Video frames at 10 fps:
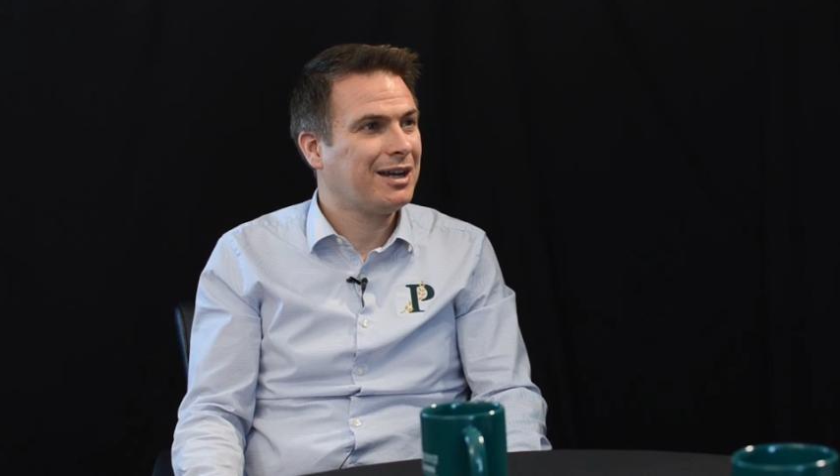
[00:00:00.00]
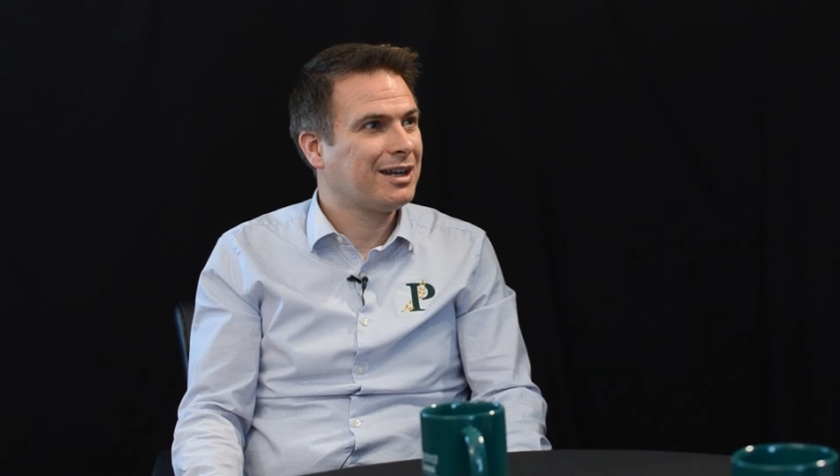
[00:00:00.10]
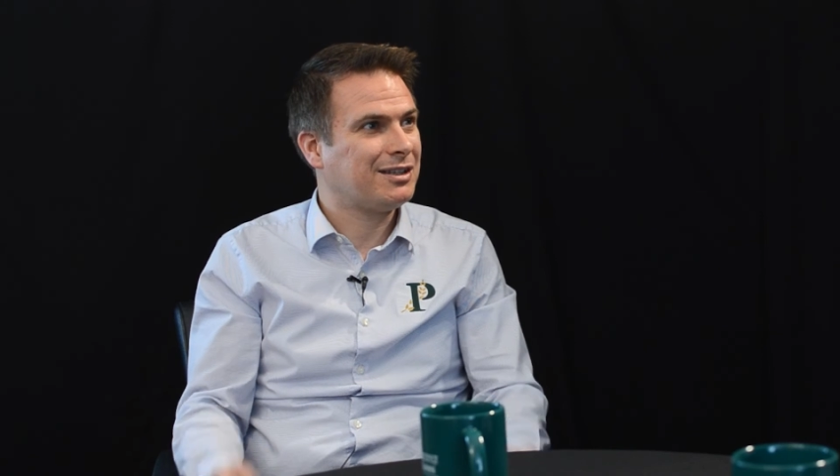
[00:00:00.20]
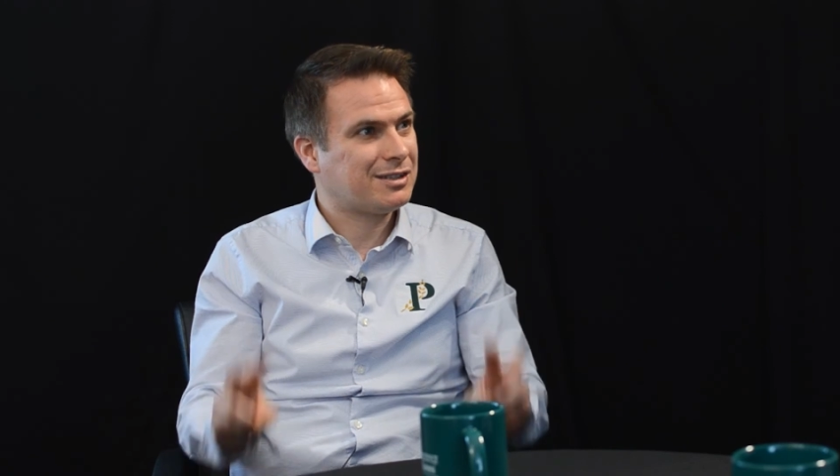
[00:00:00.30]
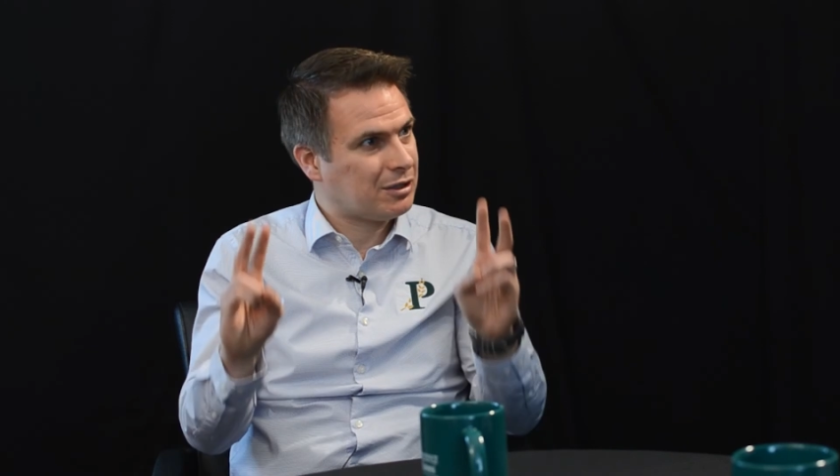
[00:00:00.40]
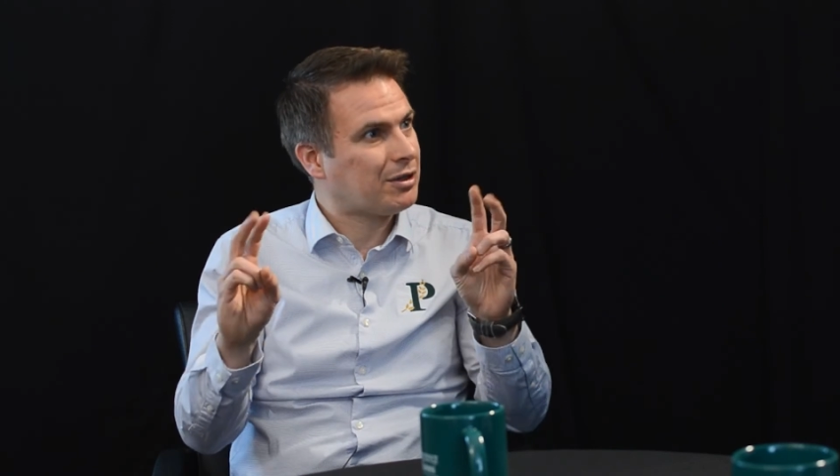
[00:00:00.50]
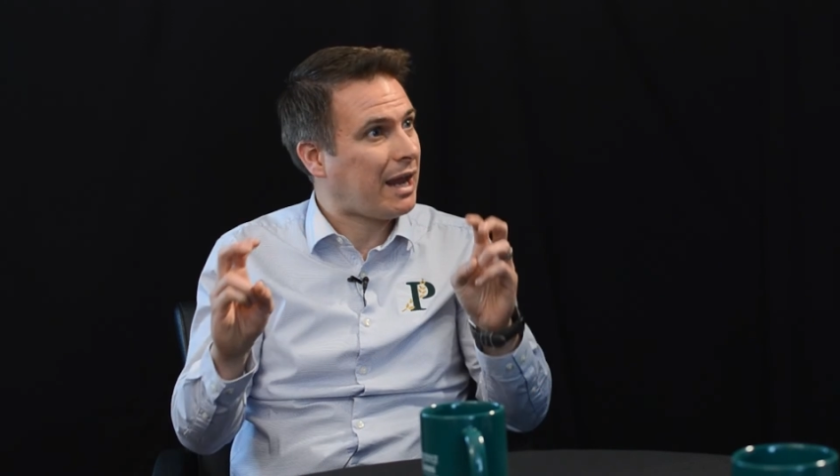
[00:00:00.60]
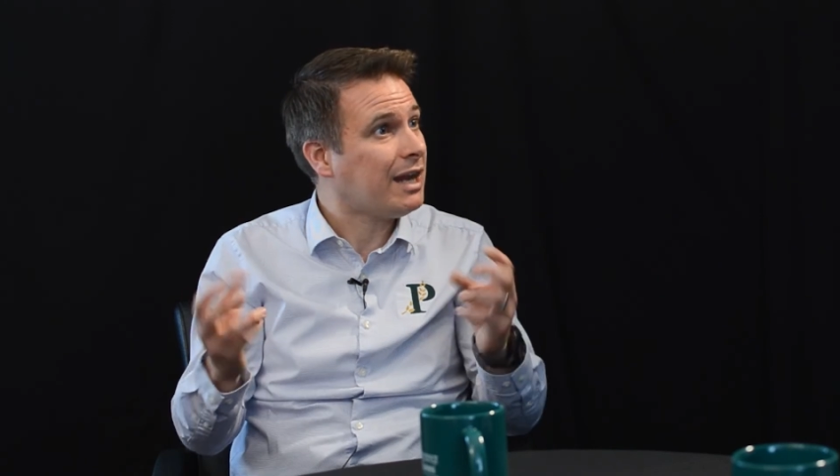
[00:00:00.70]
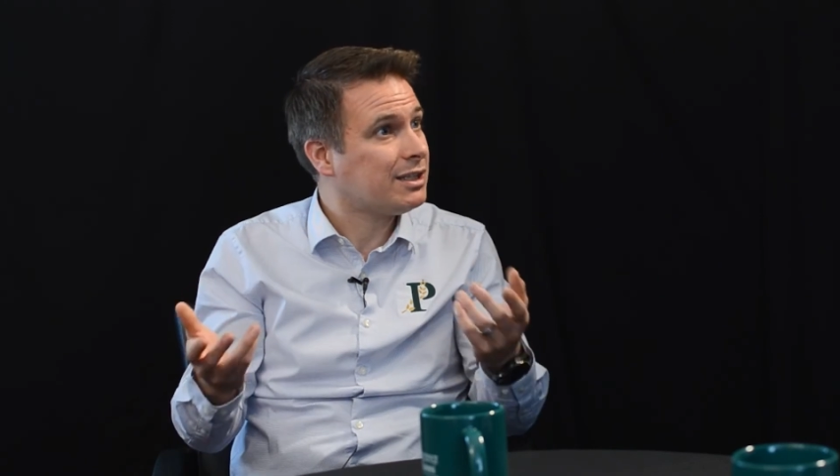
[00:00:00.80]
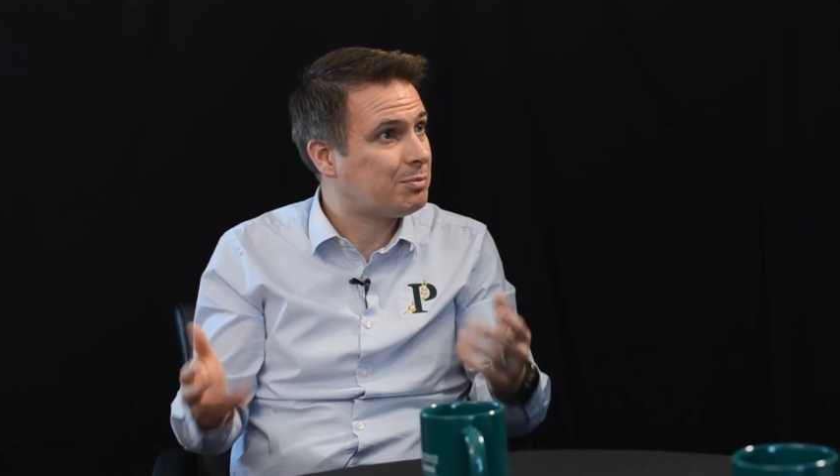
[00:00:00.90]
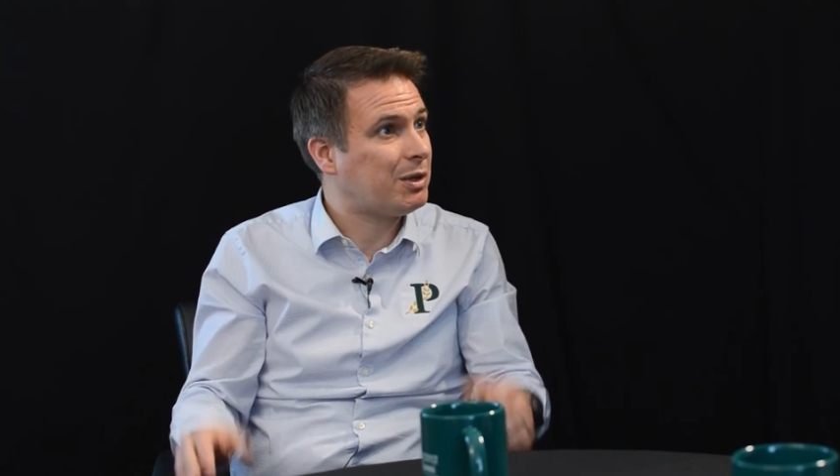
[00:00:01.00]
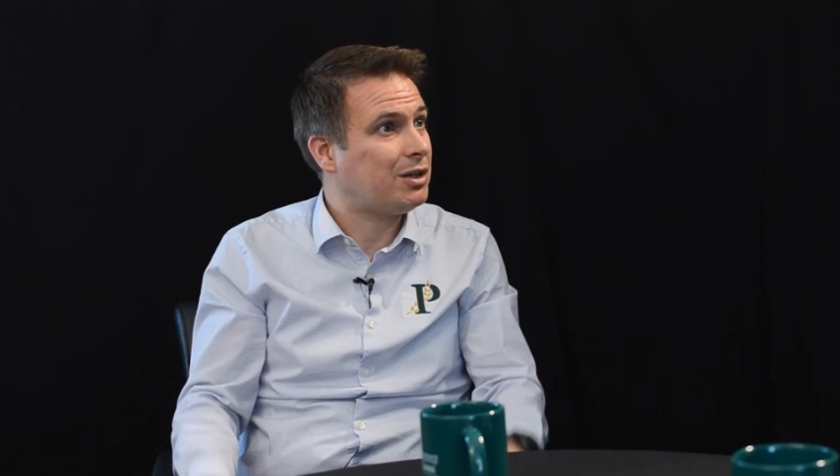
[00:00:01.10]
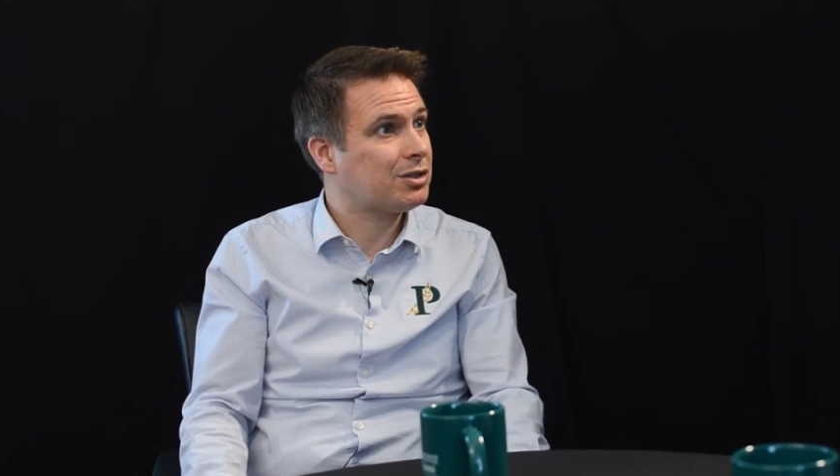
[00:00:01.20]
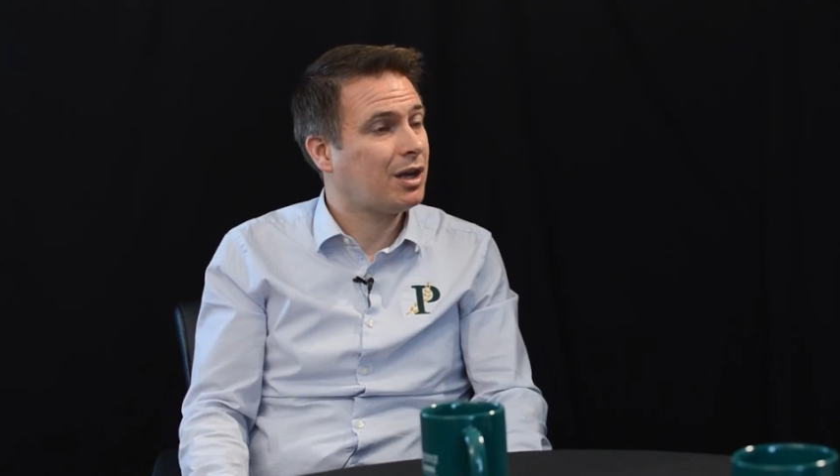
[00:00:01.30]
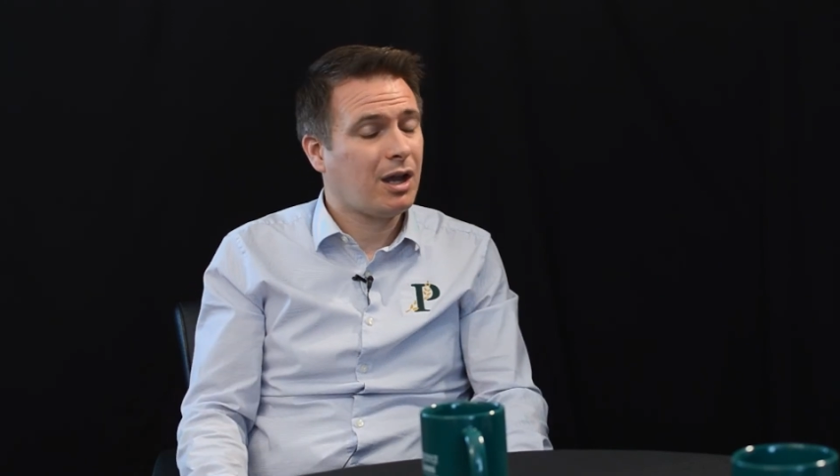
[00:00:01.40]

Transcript: considered hate speech,